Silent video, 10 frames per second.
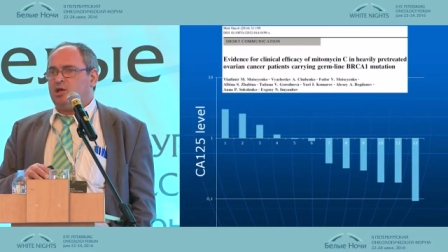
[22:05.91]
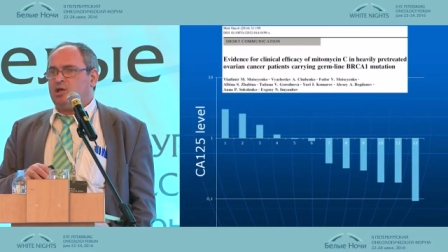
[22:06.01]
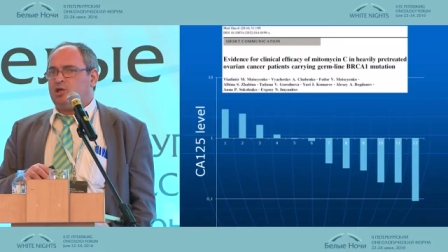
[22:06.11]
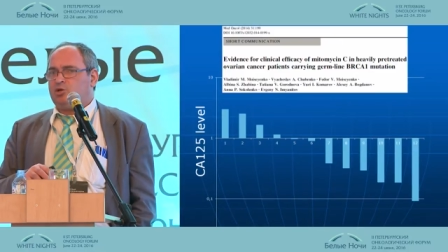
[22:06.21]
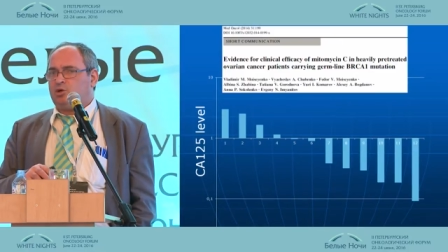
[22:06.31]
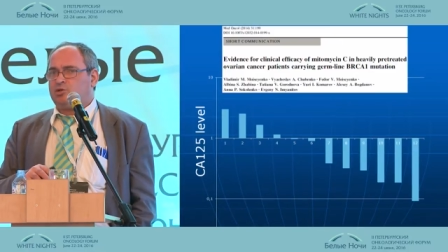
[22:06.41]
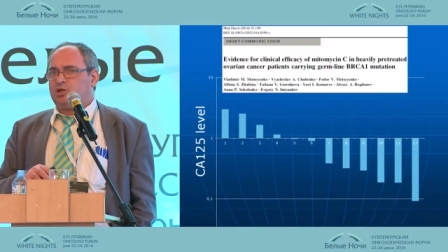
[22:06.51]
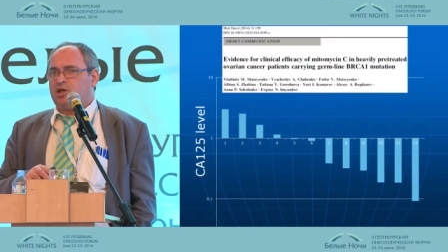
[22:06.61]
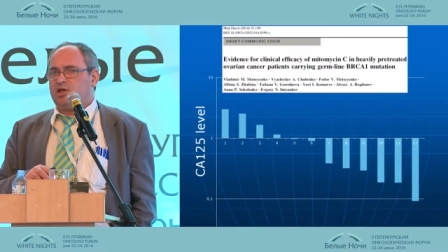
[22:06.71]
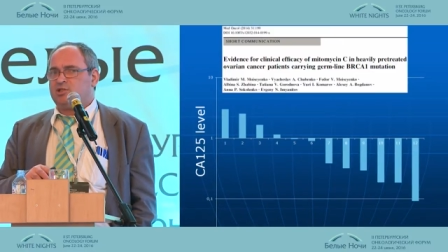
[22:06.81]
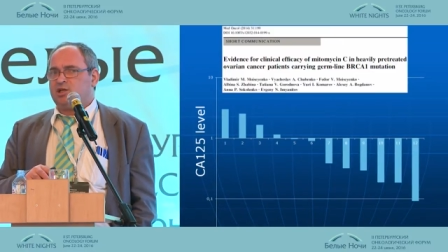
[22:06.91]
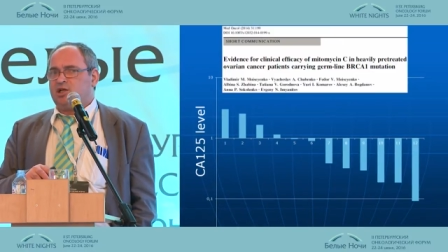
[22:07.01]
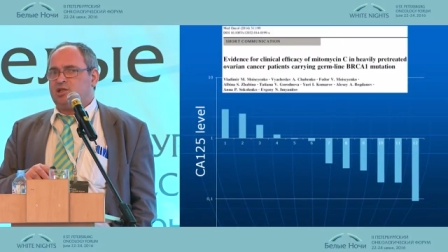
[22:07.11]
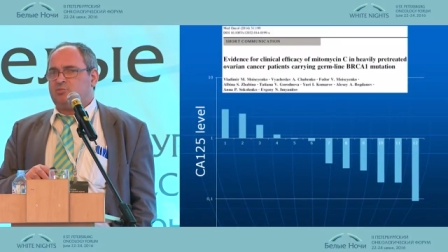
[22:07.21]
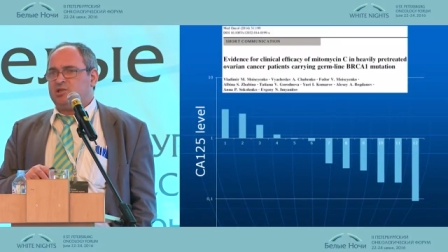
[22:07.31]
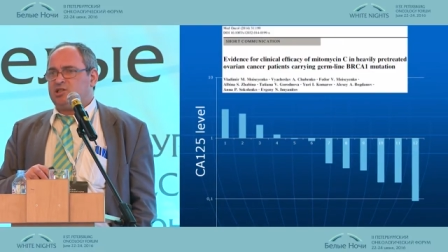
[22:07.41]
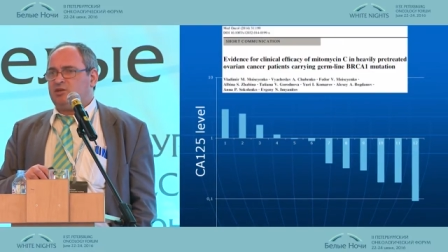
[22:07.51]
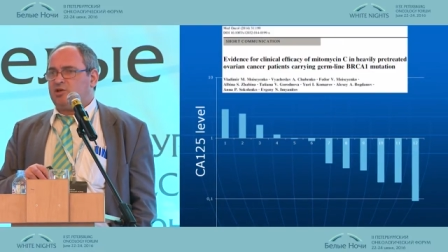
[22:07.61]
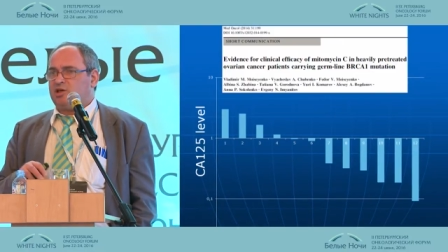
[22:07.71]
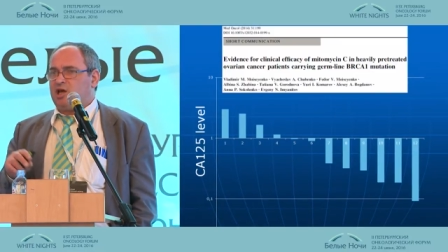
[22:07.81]
It also has
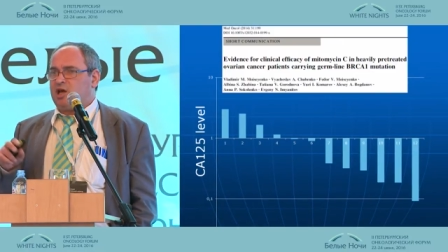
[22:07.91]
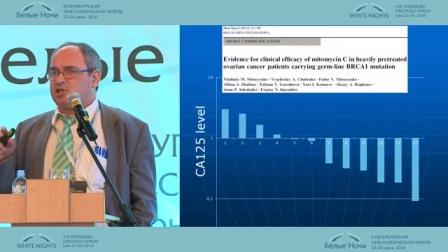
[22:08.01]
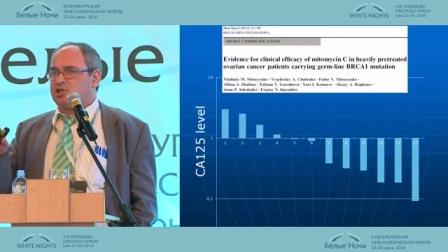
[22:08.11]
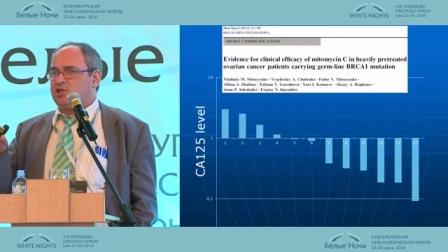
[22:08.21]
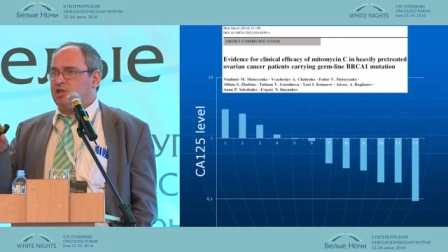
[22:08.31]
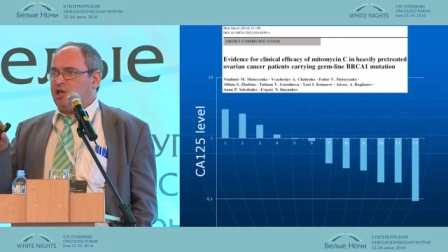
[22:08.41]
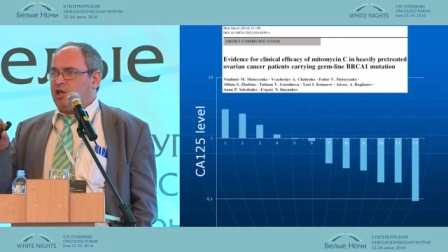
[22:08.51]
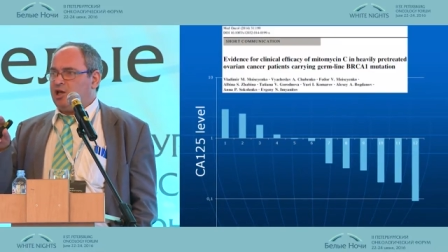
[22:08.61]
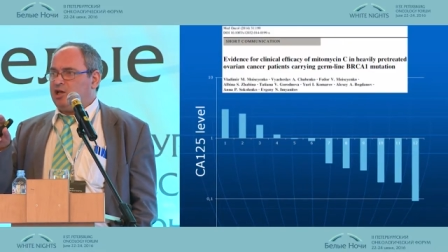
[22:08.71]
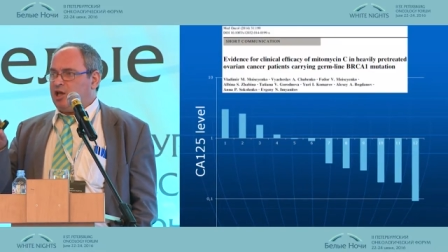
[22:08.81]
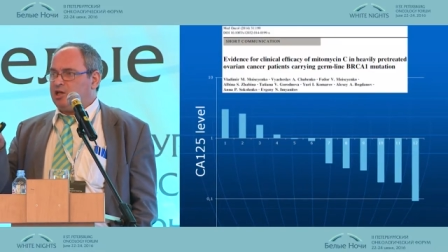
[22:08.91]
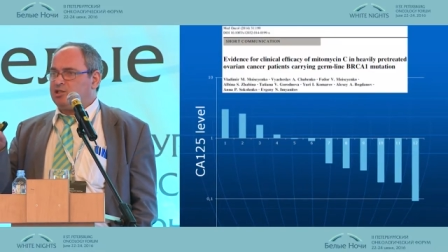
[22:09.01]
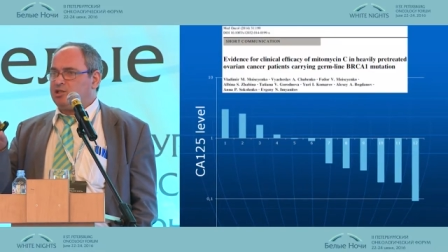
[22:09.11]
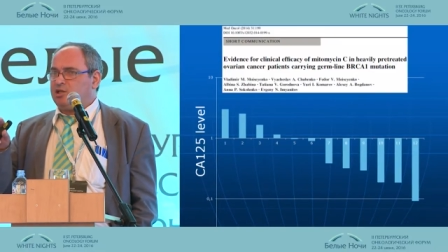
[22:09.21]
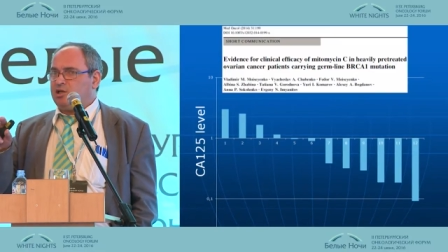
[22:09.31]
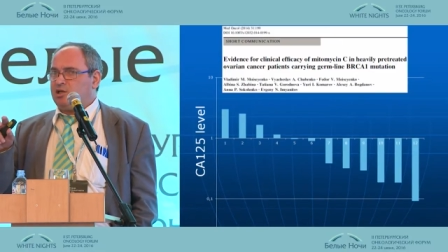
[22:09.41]
specific action against